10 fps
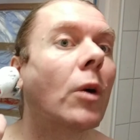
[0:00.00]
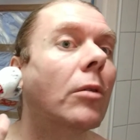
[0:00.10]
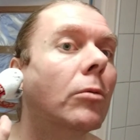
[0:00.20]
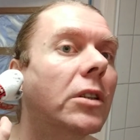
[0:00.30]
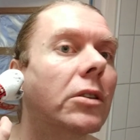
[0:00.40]

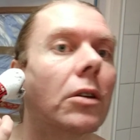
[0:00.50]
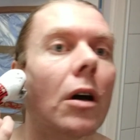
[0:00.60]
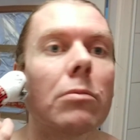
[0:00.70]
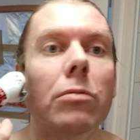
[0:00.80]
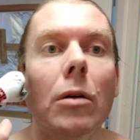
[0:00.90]
we
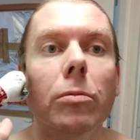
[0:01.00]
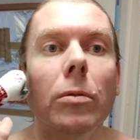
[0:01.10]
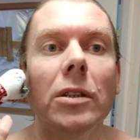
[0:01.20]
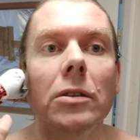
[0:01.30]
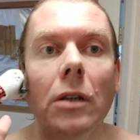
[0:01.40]
shop, what we
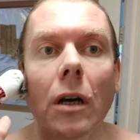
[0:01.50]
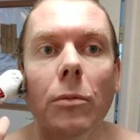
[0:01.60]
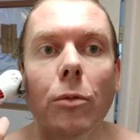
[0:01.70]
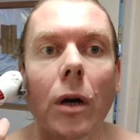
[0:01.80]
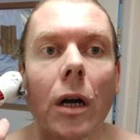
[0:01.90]

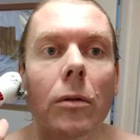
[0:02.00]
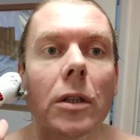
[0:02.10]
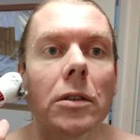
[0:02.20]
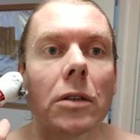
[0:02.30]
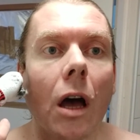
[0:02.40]
shop, where we
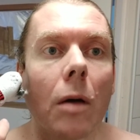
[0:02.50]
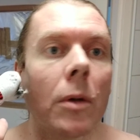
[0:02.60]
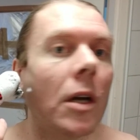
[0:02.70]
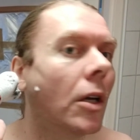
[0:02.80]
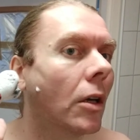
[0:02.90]
shop.
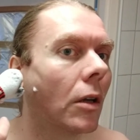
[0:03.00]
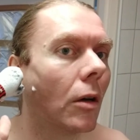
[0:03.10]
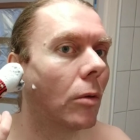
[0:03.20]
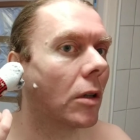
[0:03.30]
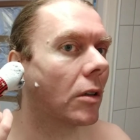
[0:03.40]

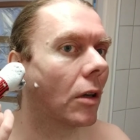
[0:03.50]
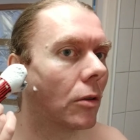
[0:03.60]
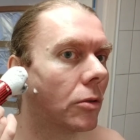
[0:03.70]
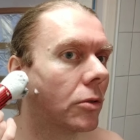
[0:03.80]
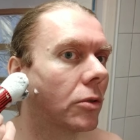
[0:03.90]
One of
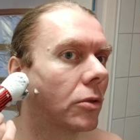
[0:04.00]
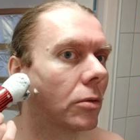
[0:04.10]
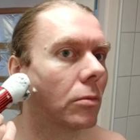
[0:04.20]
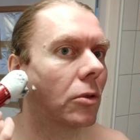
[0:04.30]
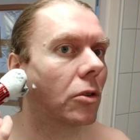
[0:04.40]
those
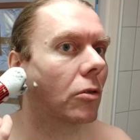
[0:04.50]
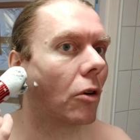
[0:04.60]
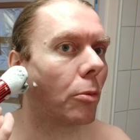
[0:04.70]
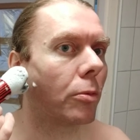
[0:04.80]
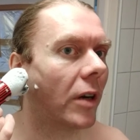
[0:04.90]

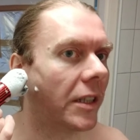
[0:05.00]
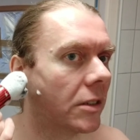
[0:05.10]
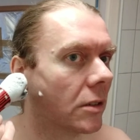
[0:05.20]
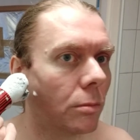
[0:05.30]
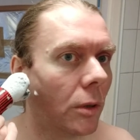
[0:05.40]

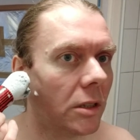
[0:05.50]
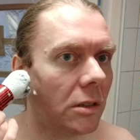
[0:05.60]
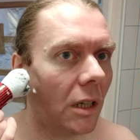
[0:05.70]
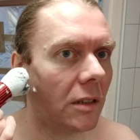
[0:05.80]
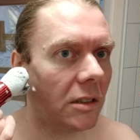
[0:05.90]
corporations, but it's
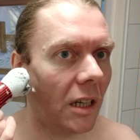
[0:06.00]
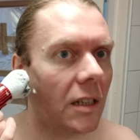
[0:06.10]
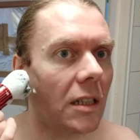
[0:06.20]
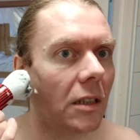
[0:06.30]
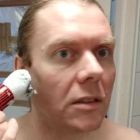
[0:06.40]
not
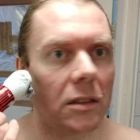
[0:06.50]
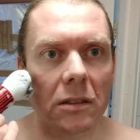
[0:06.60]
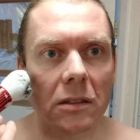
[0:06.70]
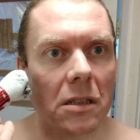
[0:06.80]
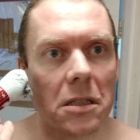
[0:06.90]
Chinese.
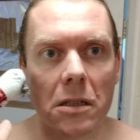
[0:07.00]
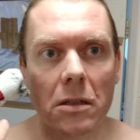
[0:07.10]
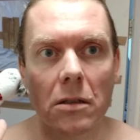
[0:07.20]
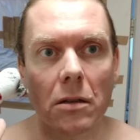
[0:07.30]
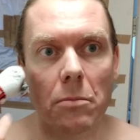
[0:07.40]
It's like
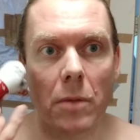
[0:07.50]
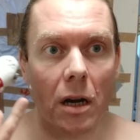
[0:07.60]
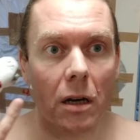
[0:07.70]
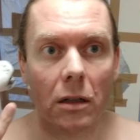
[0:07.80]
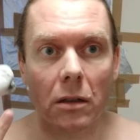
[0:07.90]

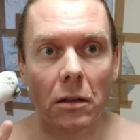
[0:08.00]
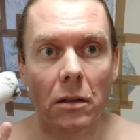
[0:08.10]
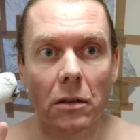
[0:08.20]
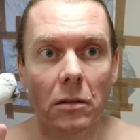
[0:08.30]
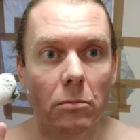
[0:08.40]

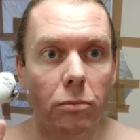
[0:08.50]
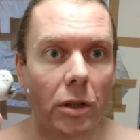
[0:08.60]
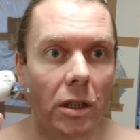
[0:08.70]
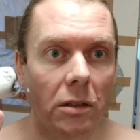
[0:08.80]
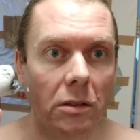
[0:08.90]
American,
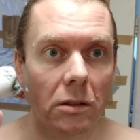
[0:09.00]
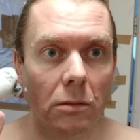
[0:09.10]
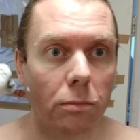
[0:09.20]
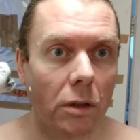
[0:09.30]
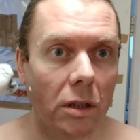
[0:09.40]
British,
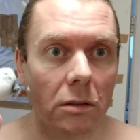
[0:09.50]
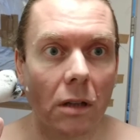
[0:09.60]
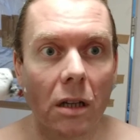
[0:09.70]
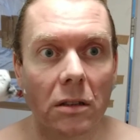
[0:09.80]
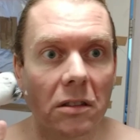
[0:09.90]

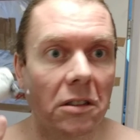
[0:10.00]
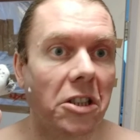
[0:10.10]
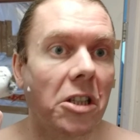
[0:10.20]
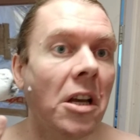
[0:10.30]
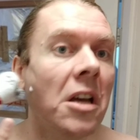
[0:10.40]
Dutch.
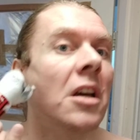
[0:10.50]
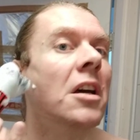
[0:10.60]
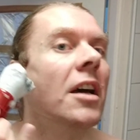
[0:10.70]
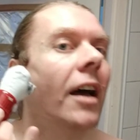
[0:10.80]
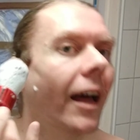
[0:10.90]
Yeah.
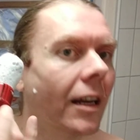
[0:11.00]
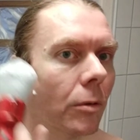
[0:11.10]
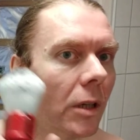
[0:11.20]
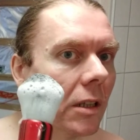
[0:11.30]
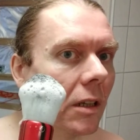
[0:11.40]

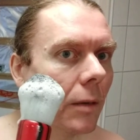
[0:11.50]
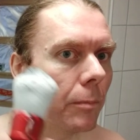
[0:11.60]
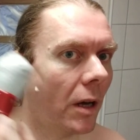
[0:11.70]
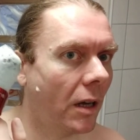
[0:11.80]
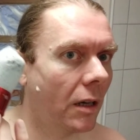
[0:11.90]
Anyway,
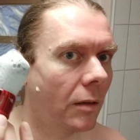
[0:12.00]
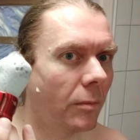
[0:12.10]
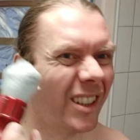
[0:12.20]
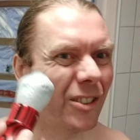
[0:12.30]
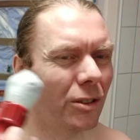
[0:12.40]

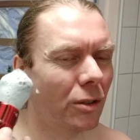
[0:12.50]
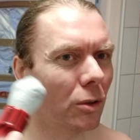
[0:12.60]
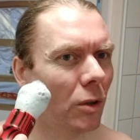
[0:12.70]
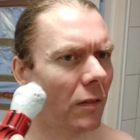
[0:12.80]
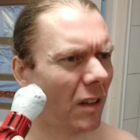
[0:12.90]
I used
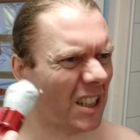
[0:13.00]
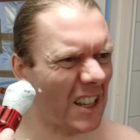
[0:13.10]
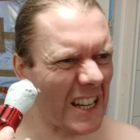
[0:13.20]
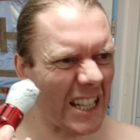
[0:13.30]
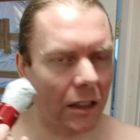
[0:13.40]
to have like
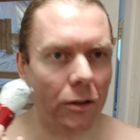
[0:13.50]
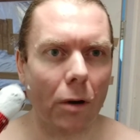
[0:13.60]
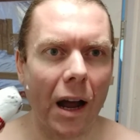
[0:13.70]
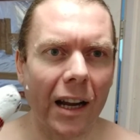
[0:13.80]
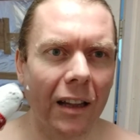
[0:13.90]
a
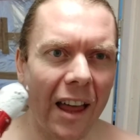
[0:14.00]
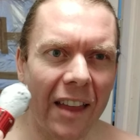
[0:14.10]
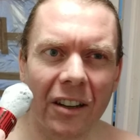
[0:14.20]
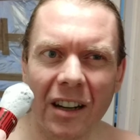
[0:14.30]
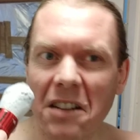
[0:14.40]
dry
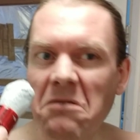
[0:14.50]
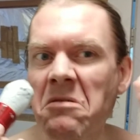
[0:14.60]
leather, and